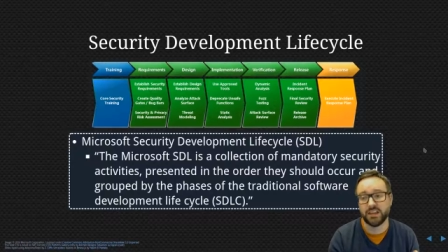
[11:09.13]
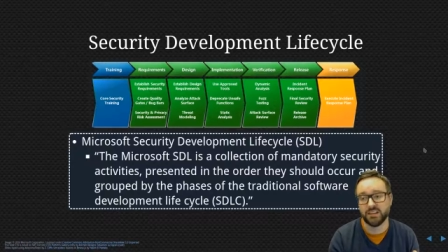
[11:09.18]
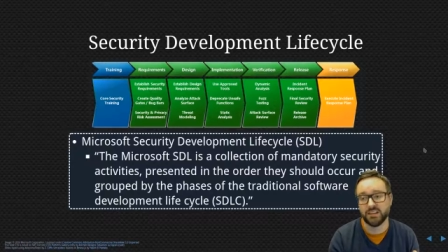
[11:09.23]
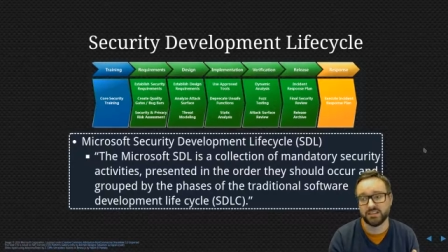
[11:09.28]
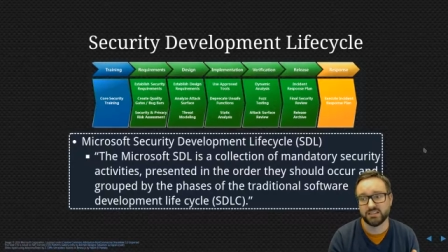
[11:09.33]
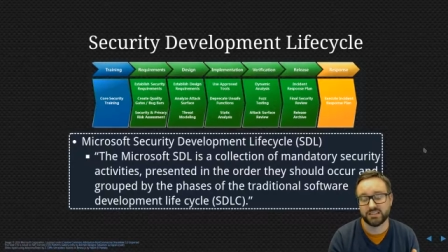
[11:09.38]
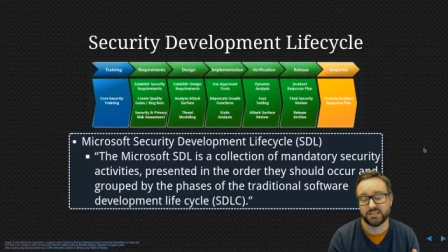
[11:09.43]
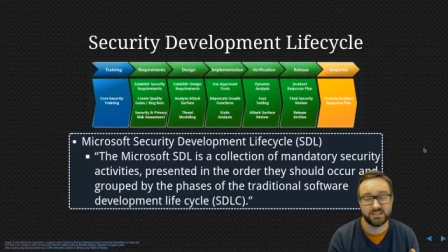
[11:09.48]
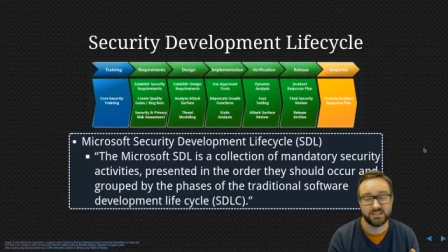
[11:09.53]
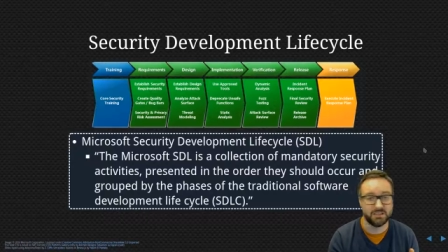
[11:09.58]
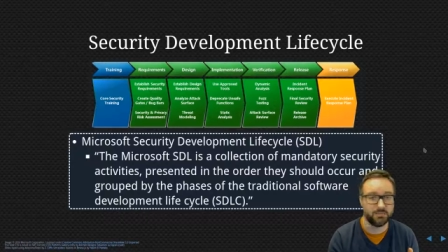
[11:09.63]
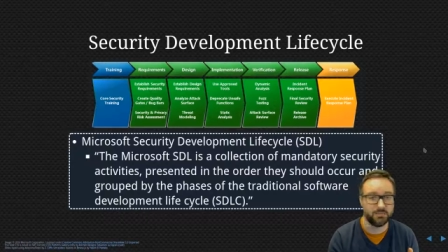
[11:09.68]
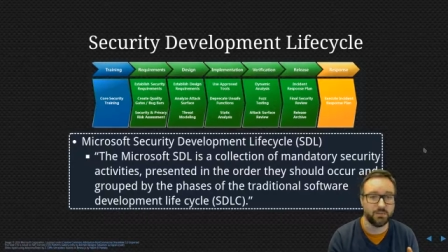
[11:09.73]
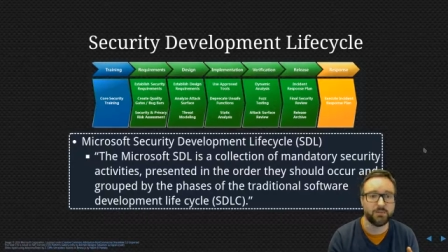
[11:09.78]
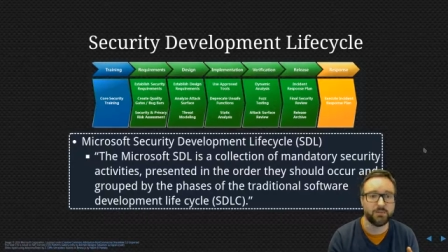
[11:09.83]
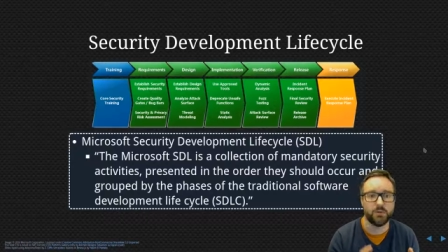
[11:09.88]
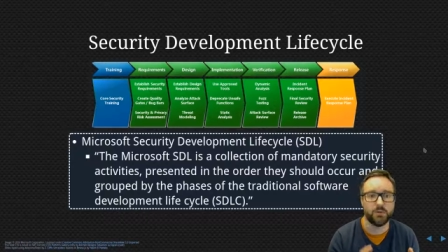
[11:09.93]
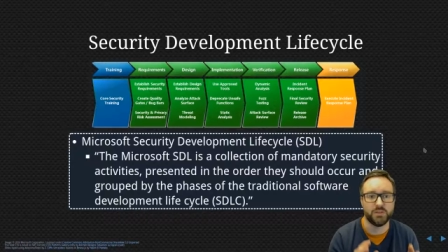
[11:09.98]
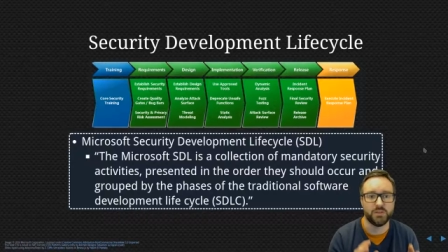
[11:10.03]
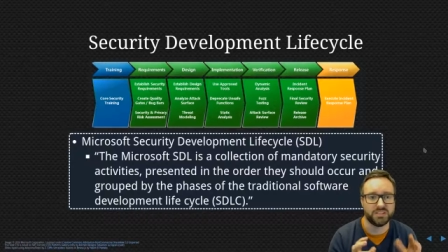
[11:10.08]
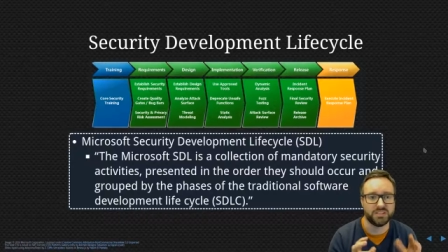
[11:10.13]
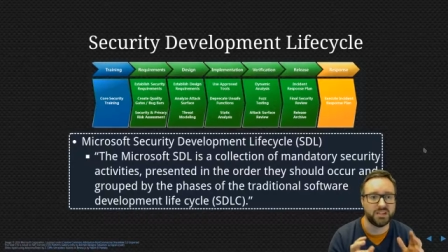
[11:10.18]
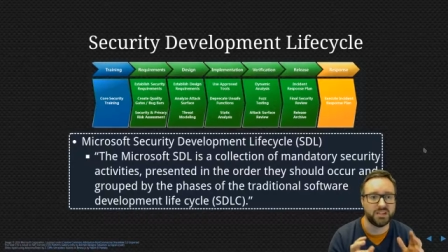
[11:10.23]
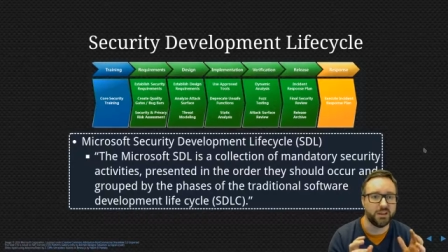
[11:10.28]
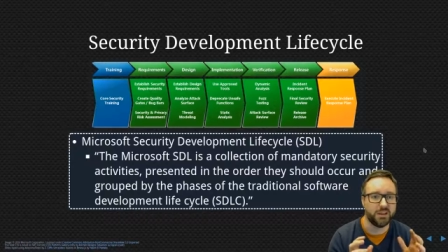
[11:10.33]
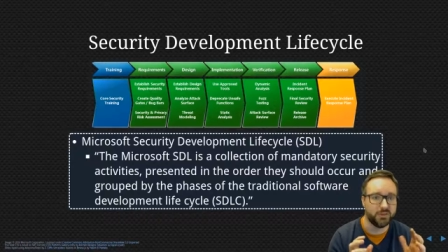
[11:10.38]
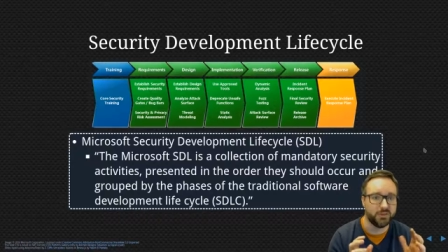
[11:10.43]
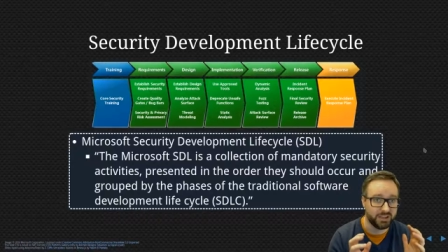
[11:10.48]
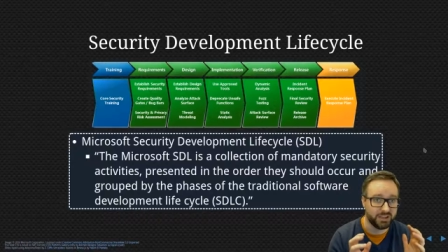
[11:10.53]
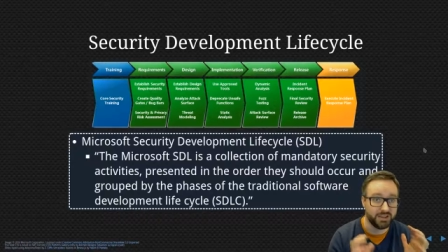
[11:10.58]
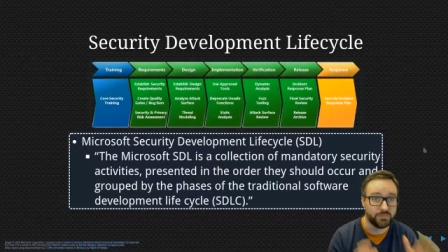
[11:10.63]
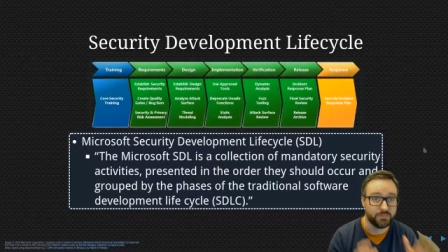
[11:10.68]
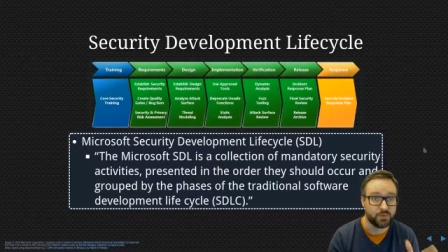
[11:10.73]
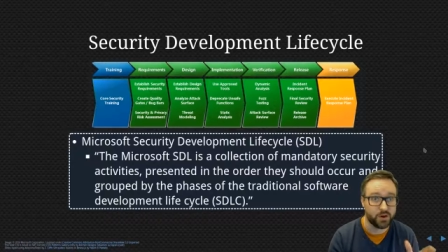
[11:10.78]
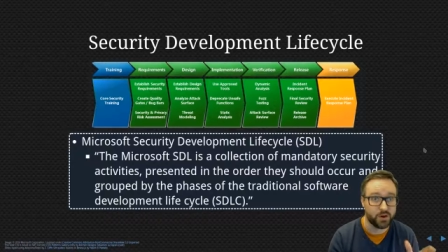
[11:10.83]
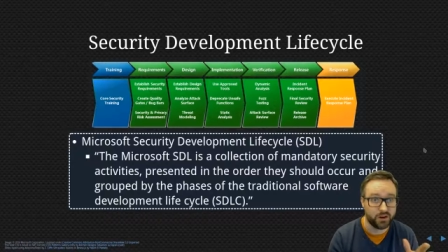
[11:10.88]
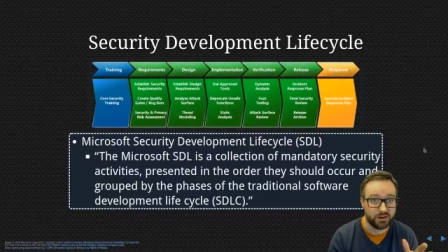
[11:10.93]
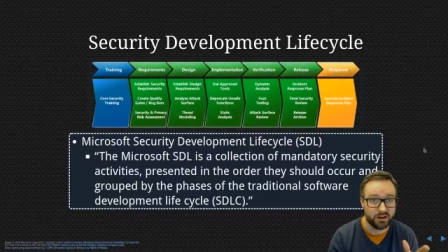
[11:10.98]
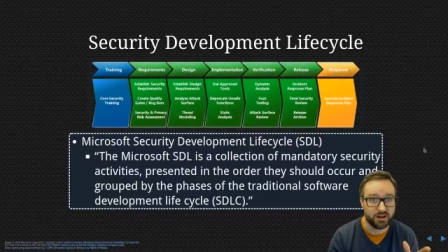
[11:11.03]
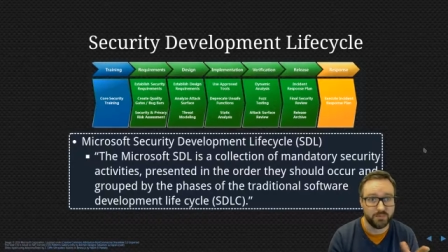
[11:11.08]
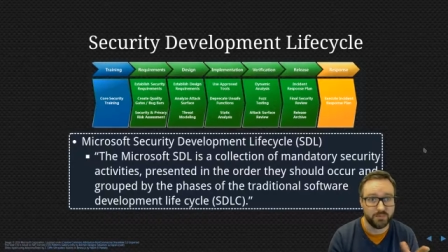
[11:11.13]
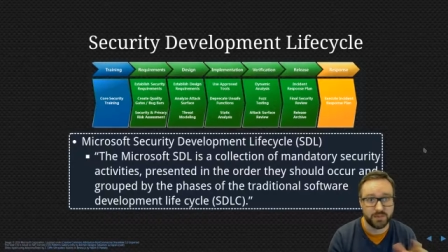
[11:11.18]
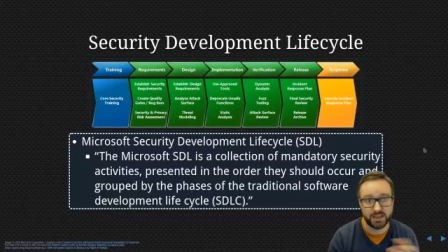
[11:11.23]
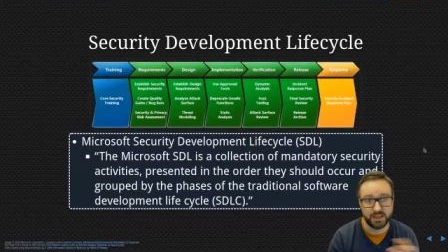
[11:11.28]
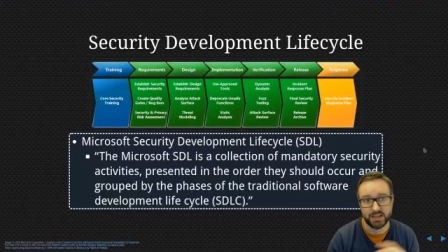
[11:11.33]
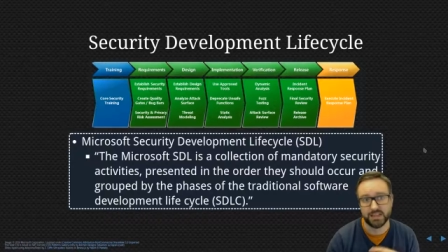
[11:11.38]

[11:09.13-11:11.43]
the system before we start doing any programming,